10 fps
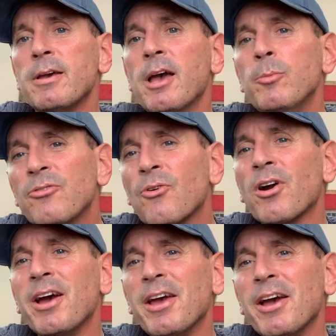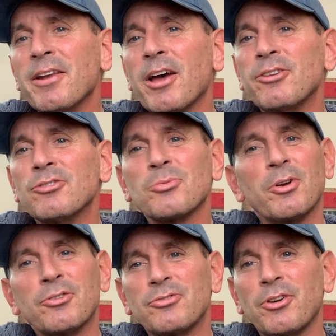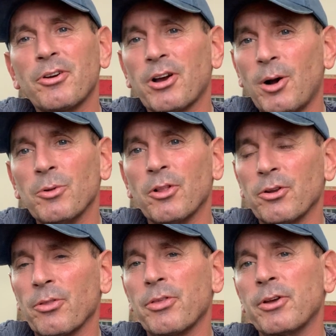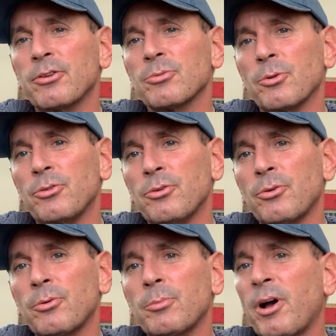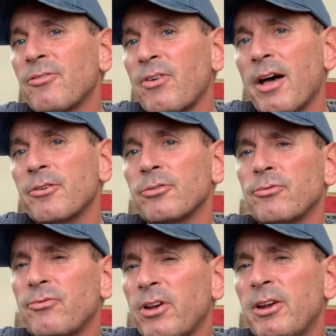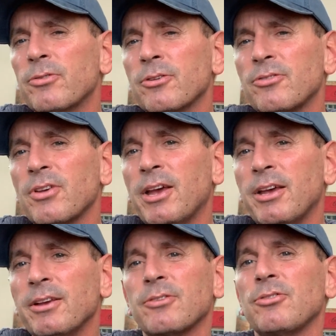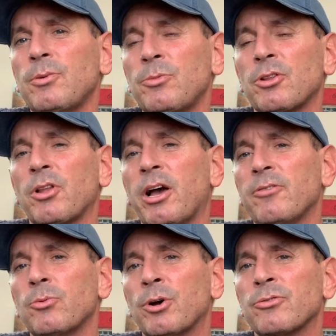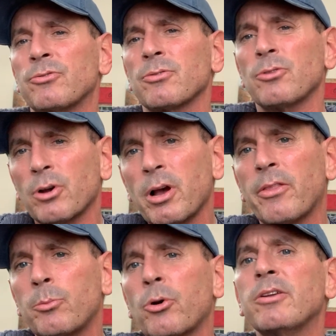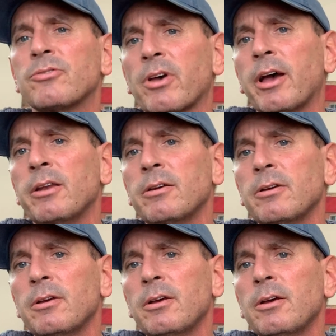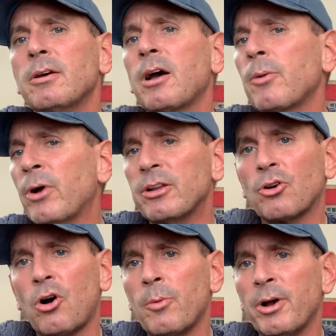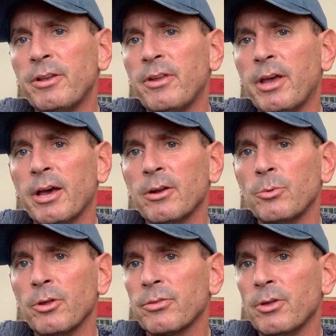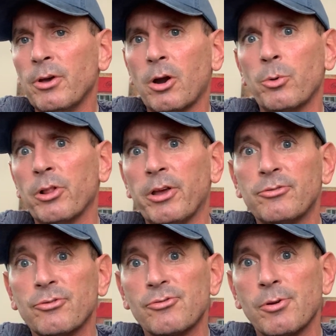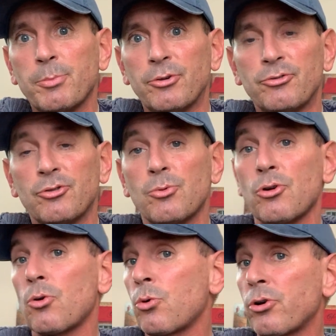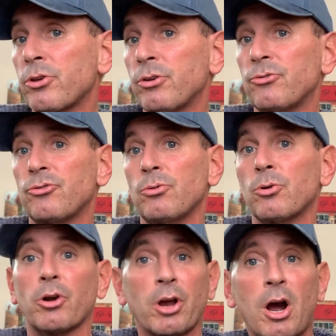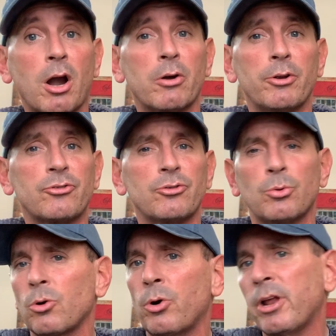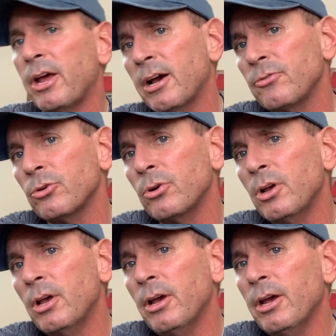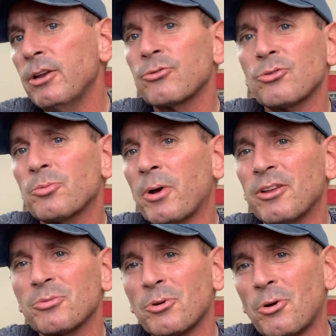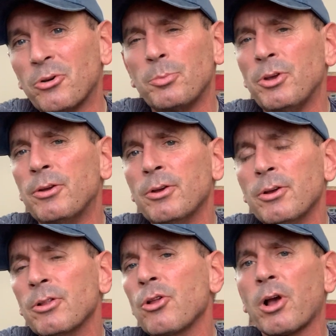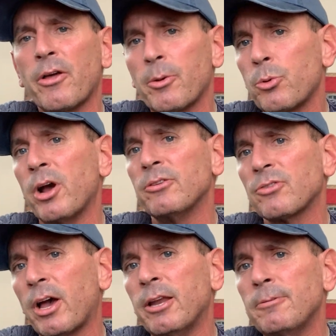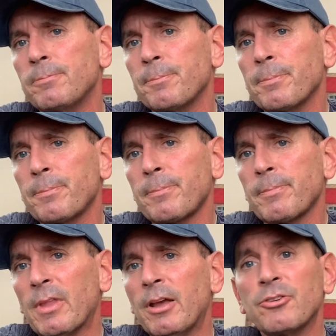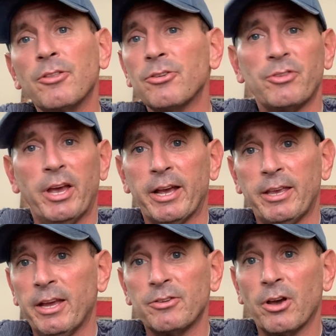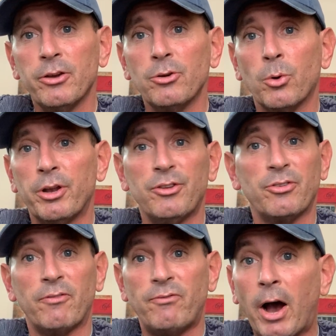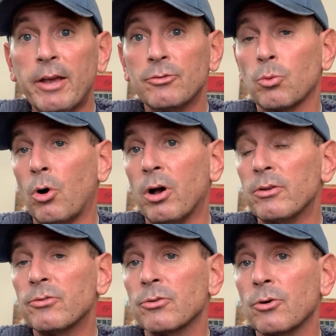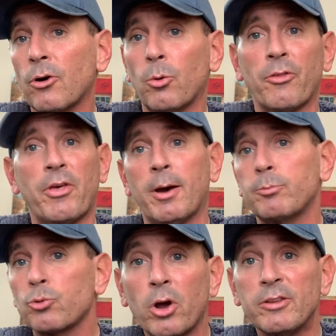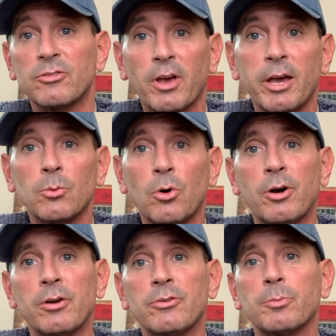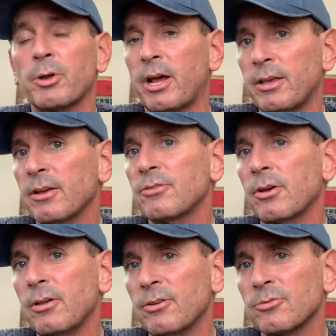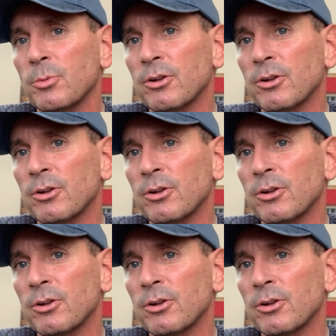And before I end, I just want to share a couple of little things with you. My father's favorite saying, it seemed, in life was, look on the bright side. I might call my dad with a relationship issue or a work issue or a car issue or what have you, and his response would always be, look on the bright side. To this day, I can't tell you what his advice was or what that bright side was, but I can tell you this